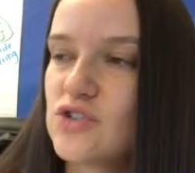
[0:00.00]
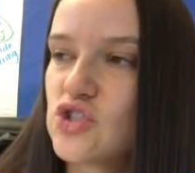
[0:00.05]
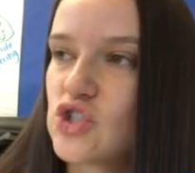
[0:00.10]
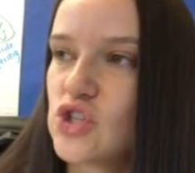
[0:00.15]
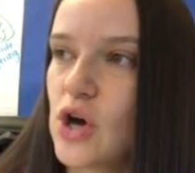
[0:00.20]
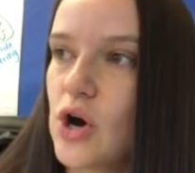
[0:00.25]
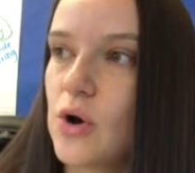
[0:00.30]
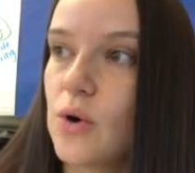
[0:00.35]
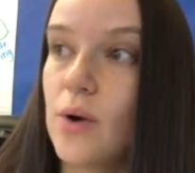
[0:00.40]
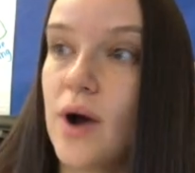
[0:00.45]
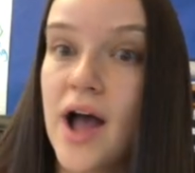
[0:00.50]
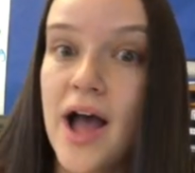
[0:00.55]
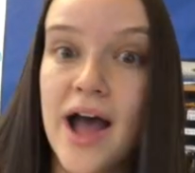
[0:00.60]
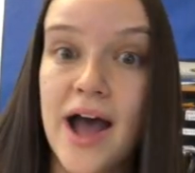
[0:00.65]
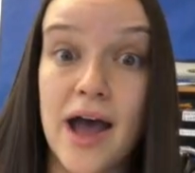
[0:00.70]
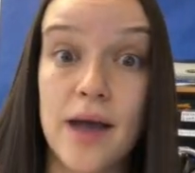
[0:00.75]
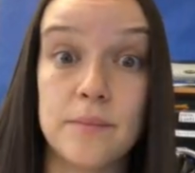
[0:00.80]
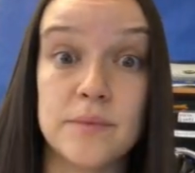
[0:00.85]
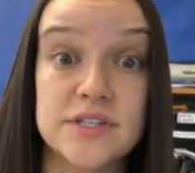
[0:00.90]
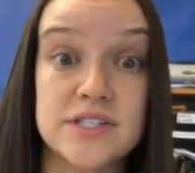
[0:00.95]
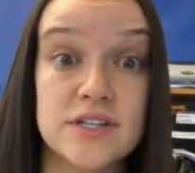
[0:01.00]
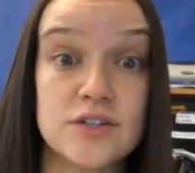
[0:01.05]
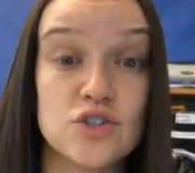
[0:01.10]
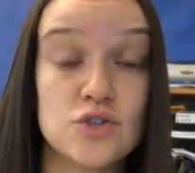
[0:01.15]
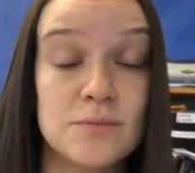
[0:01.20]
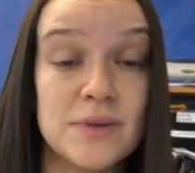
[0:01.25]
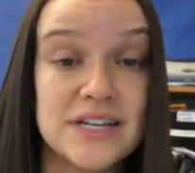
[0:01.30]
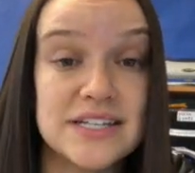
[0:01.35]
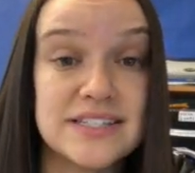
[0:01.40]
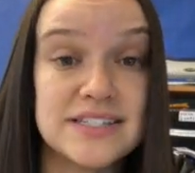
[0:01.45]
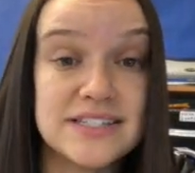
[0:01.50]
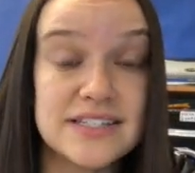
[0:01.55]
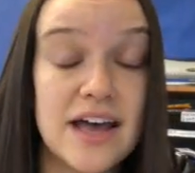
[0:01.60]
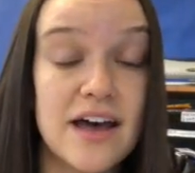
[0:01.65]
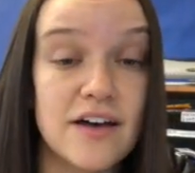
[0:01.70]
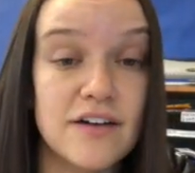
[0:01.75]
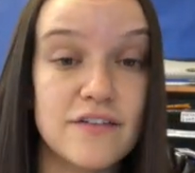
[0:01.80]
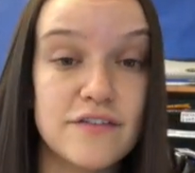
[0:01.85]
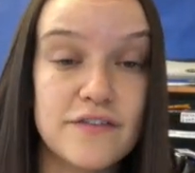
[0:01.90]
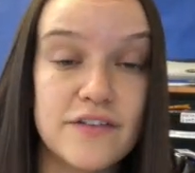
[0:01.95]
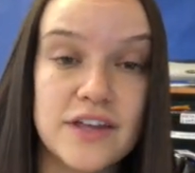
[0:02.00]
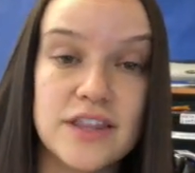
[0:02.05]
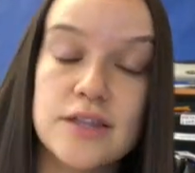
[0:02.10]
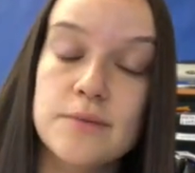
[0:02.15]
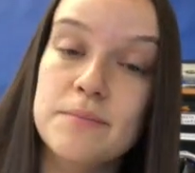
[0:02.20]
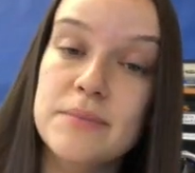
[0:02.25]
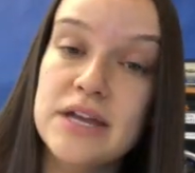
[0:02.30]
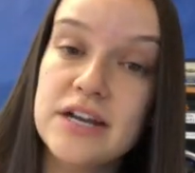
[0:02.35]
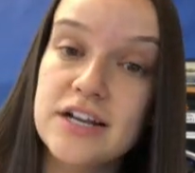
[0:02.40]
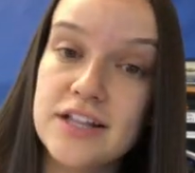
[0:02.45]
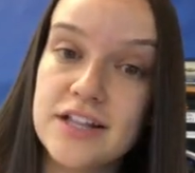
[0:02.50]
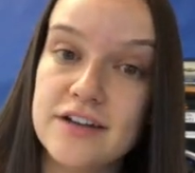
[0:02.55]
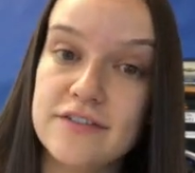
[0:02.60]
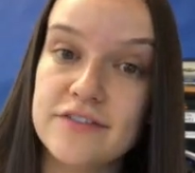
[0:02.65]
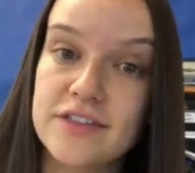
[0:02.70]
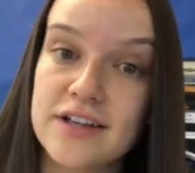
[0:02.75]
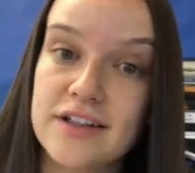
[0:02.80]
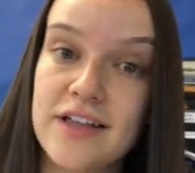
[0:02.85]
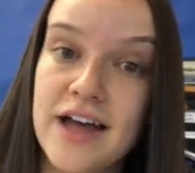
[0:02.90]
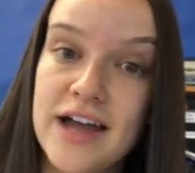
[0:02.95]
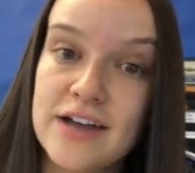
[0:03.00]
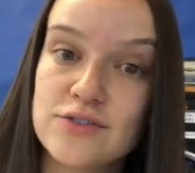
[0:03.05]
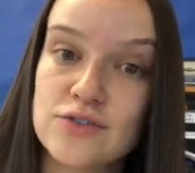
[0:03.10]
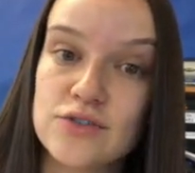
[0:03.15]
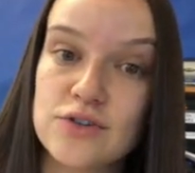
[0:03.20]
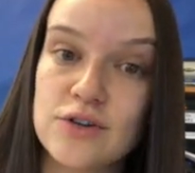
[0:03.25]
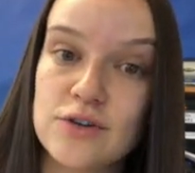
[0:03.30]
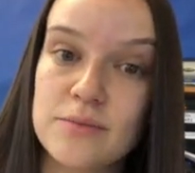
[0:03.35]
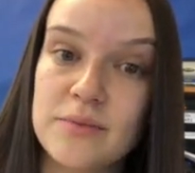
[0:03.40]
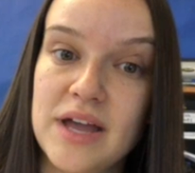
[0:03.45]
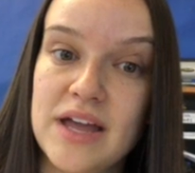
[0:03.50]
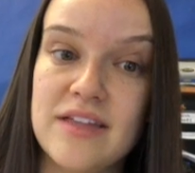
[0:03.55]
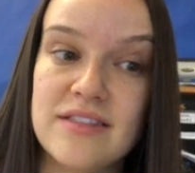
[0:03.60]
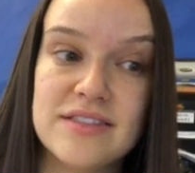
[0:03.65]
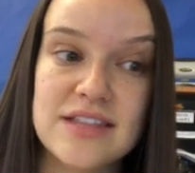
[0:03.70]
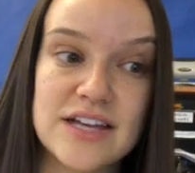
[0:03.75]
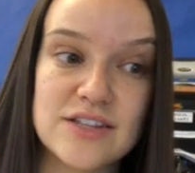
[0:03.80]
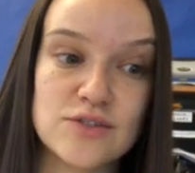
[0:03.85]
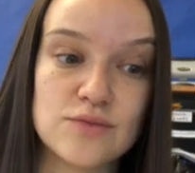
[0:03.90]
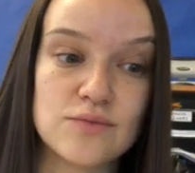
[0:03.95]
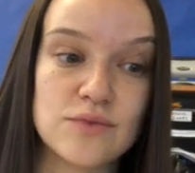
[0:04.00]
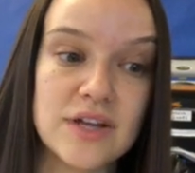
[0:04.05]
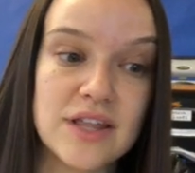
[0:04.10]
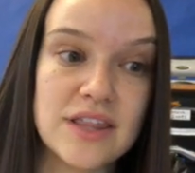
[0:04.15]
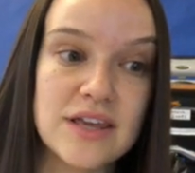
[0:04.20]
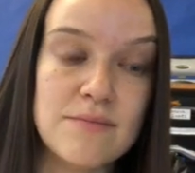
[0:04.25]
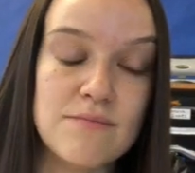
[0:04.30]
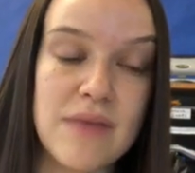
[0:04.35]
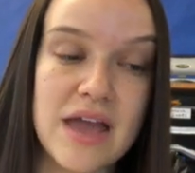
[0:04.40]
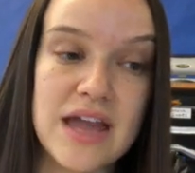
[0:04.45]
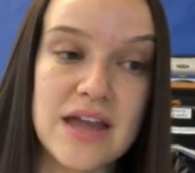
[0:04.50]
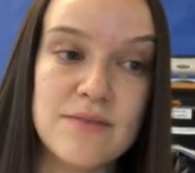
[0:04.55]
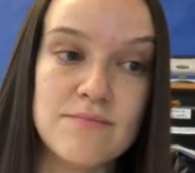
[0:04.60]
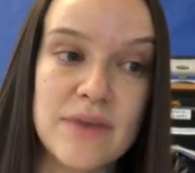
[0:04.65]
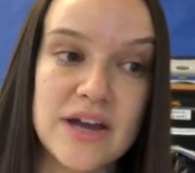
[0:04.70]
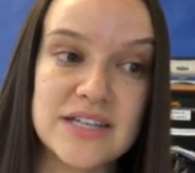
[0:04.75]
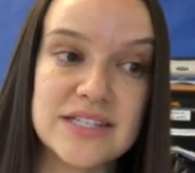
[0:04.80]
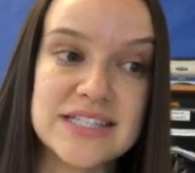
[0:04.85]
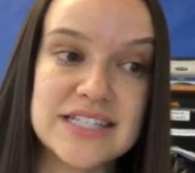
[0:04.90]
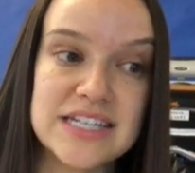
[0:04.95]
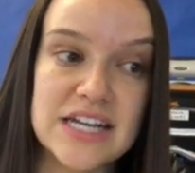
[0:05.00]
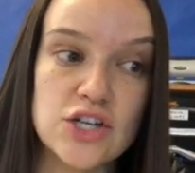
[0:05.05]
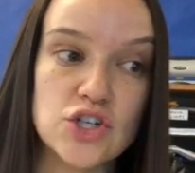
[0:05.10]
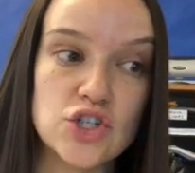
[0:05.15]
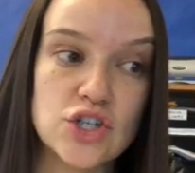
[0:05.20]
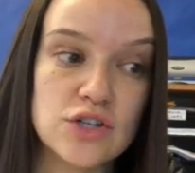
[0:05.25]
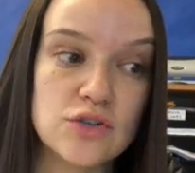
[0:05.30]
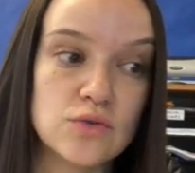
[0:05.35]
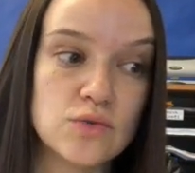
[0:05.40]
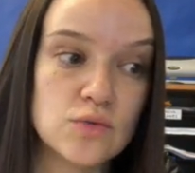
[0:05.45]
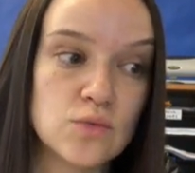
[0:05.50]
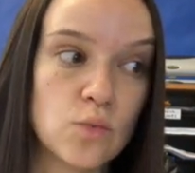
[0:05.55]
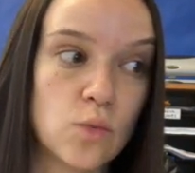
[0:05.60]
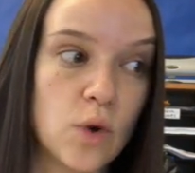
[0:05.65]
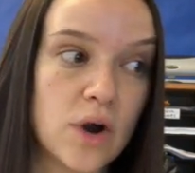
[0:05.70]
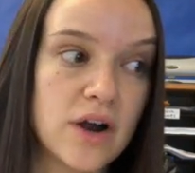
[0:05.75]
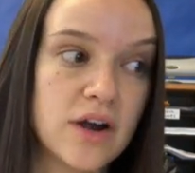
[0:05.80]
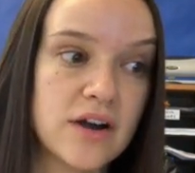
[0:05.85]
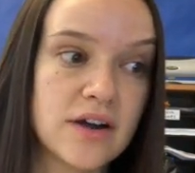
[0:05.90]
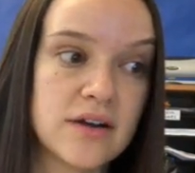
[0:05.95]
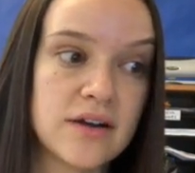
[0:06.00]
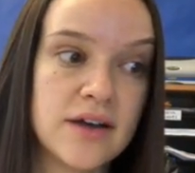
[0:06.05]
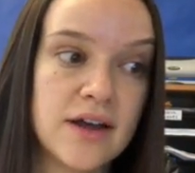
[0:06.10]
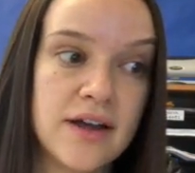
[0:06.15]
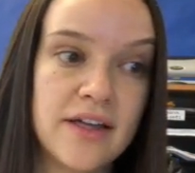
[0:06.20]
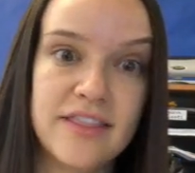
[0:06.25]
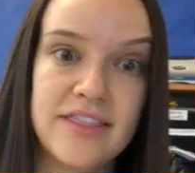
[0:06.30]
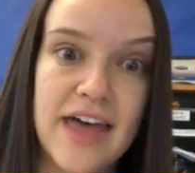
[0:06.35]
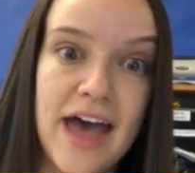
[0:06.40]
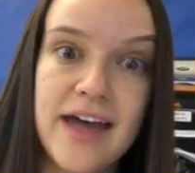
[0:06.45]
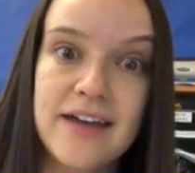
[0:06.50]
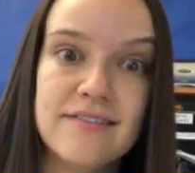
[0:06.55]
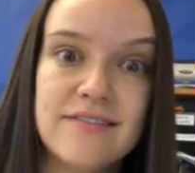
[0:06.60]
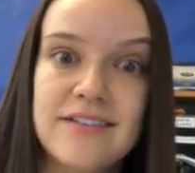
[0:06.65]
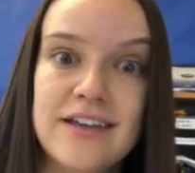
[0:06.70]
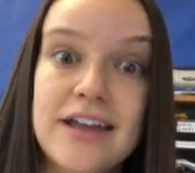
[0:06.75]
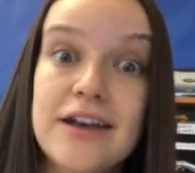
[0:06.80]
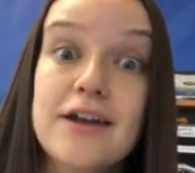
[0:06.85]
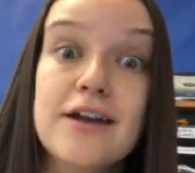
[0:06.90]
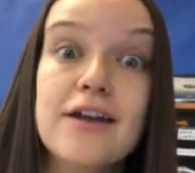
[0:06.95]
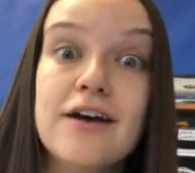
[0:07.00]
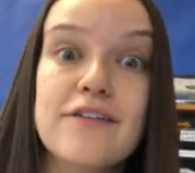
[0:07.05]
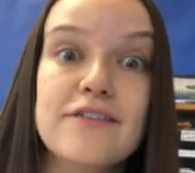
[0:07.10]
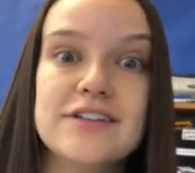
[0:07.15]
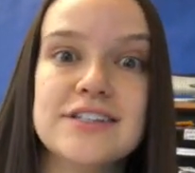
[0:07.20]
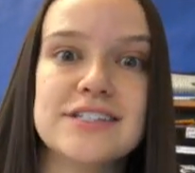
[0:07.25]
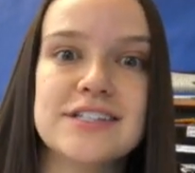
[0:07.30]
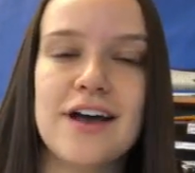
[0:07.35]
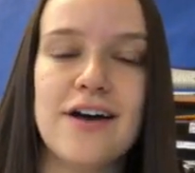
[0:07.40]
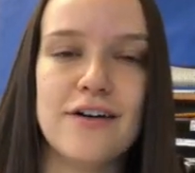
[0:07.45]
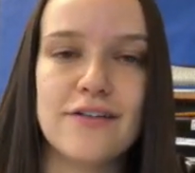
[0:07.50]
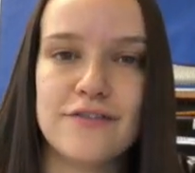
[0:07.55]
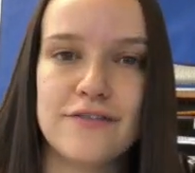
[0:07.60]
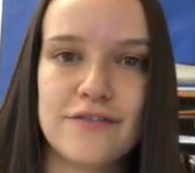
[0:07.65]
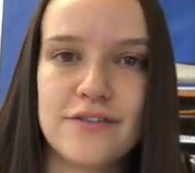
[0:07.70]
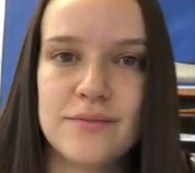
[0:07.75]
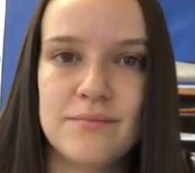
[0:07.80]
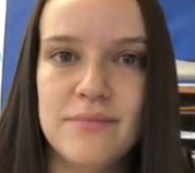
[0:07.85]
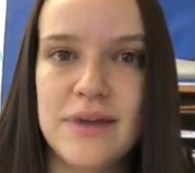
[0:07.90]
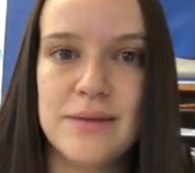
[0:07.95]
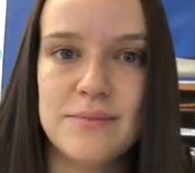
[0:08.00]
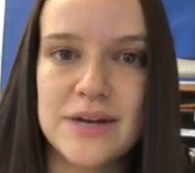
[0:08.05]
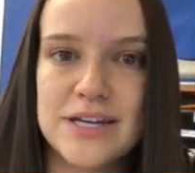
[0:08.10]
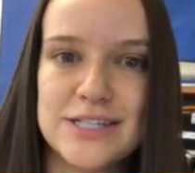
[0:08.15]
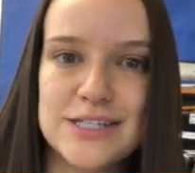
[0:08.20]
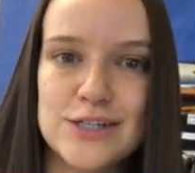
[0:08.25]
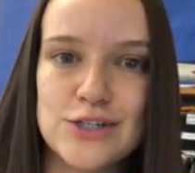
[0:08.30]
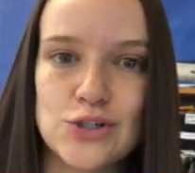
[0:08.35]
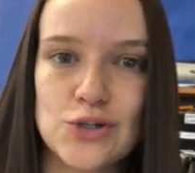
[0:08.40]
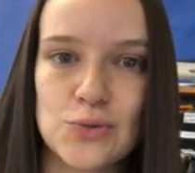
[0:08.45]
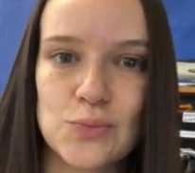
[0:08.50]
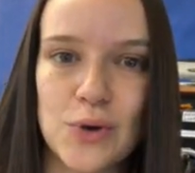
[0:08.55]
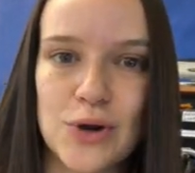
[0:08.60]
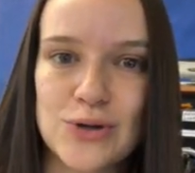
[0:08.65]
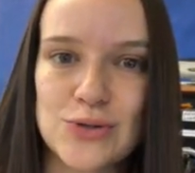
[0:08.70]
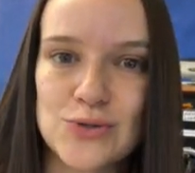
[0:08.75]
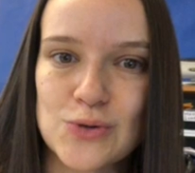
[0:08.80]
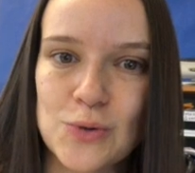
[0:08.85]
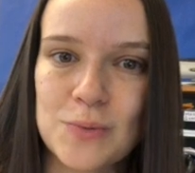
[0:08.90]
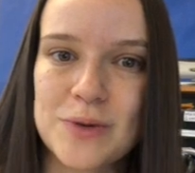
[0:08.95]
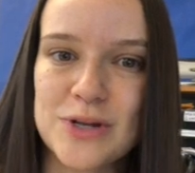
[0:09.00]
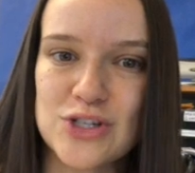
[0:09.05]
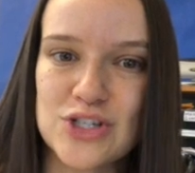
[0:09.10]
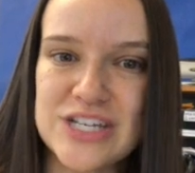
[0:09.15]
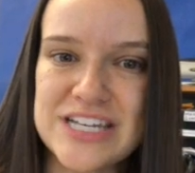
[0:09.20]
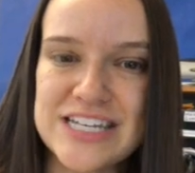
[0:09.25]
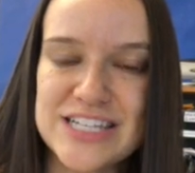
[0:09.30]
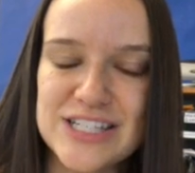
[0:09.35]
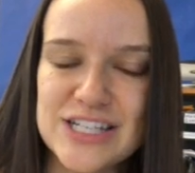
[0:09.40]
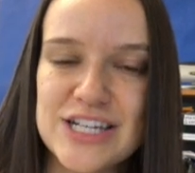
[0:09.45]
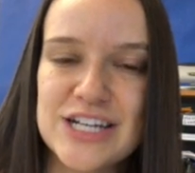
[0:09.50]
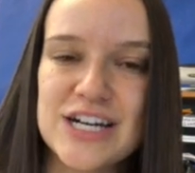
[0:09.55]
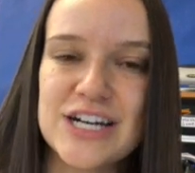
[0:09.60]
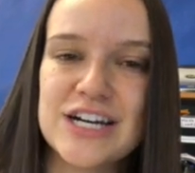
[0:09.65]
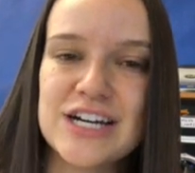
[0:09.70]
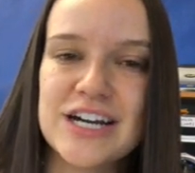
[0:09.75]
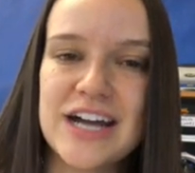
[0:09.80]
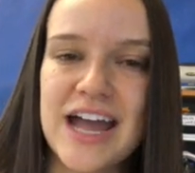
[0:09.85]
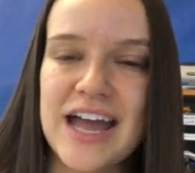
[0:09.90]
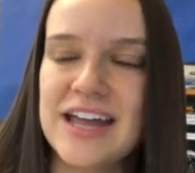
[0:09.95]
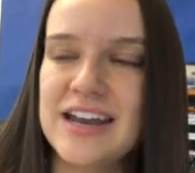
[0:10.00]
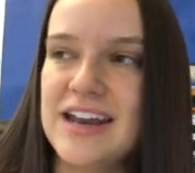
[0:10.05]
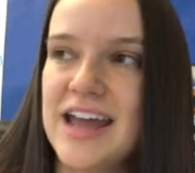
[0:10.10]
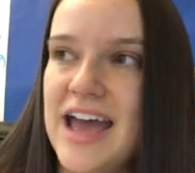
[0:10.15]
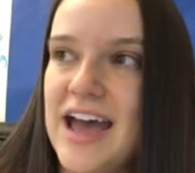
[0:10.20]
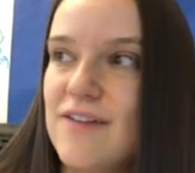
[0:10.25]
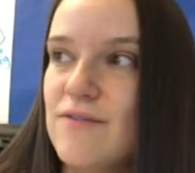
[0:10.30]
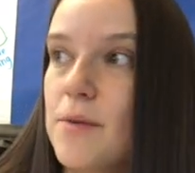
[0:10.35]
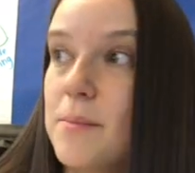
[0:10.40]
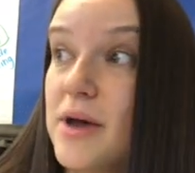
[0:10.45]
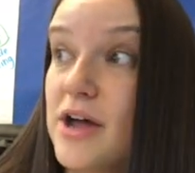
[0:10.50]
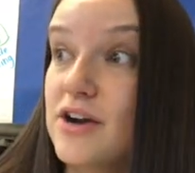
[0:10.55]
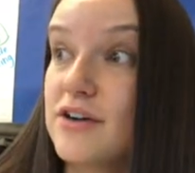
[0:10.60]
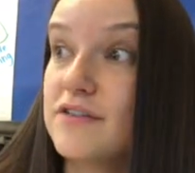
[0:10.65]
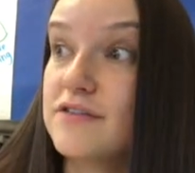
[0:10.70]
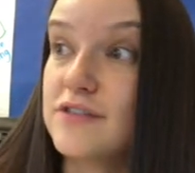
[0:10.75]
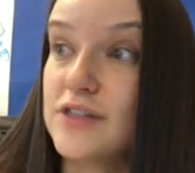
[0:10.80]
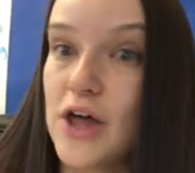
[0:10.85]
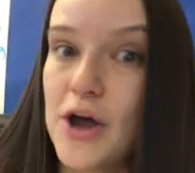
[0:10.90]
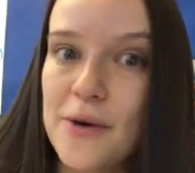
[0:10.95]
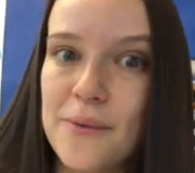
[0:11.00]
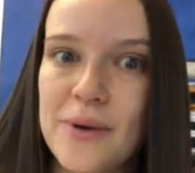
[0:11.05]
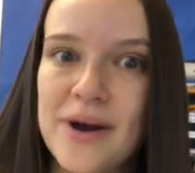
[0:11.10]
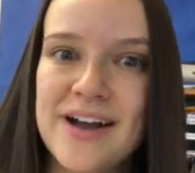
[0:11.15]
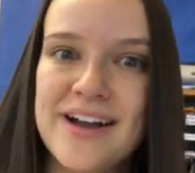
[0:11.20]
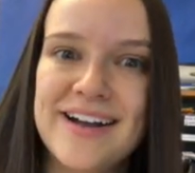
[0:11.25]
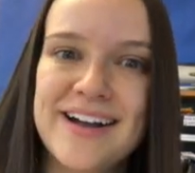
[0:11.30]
So I positioned myself in the middle of the classroom, and that's really made my station work, that in and of itself made my station work so much easier and have a better flow.